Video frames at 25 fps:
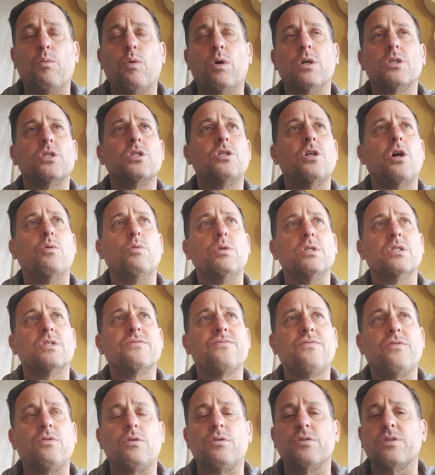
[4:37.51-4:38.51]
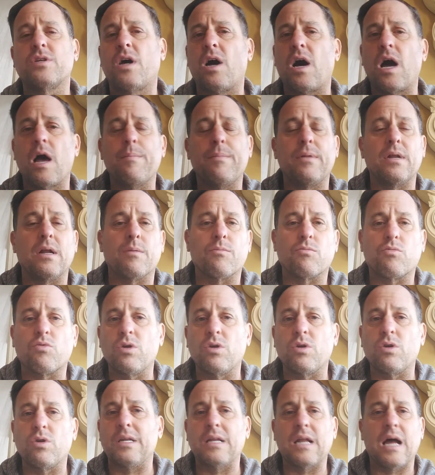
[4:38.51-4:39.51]
I wasn't always full time, and I'm
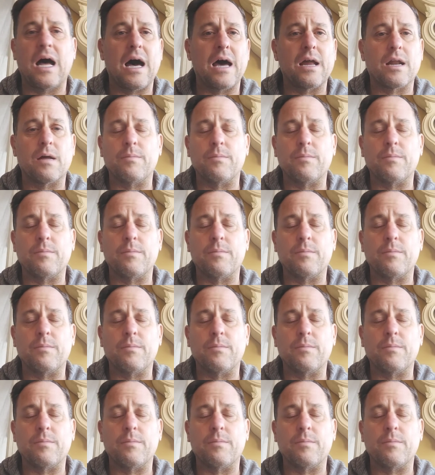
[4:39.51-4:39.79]
really not.